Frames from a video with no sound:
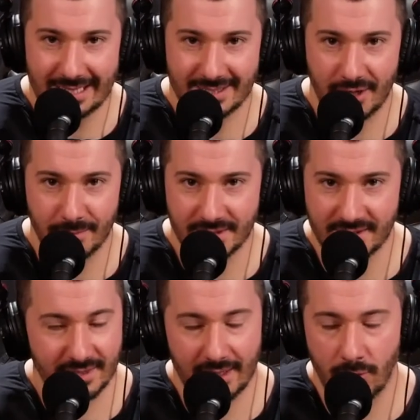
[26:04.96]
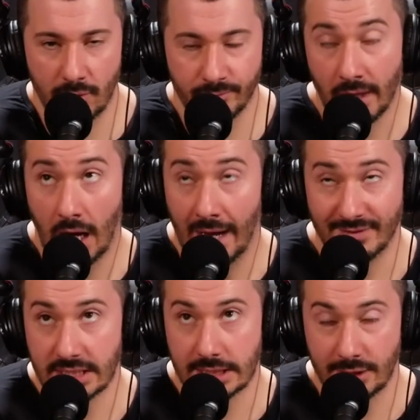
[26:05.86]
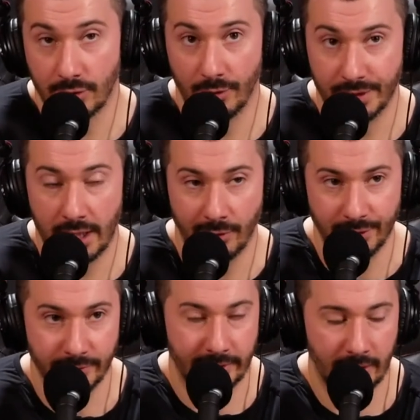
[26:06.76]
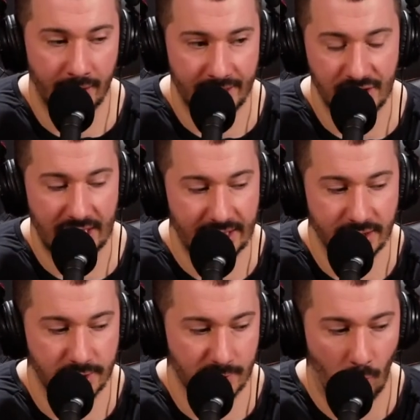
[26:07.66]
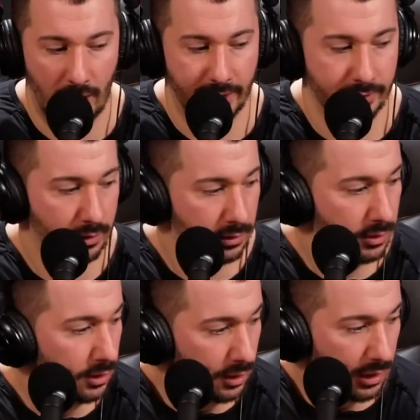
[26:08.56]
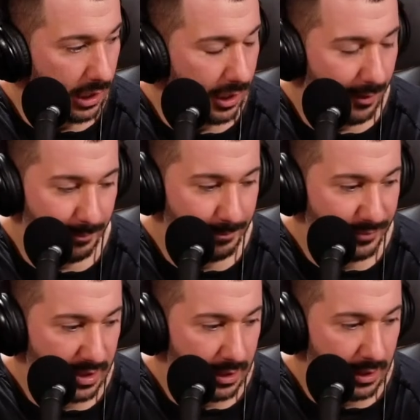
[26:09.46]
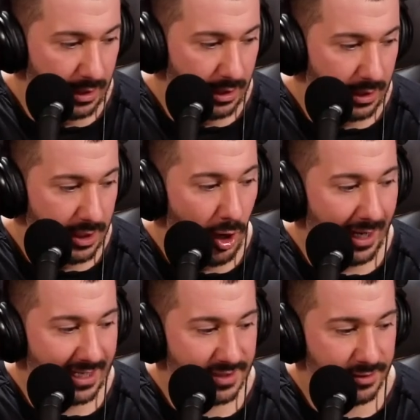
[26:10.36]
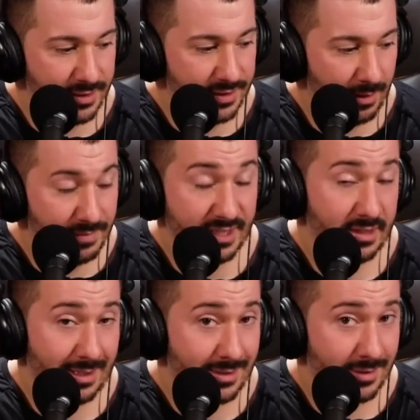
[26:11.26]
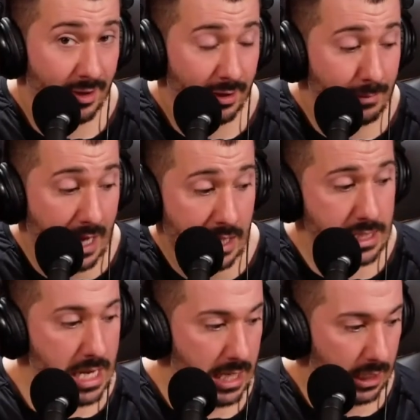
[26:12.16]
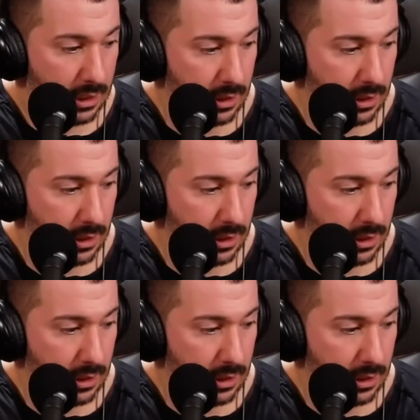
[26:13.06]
therapists is like, obviously you don't know, you uneducated swine. I guess there is something to that song, my neck,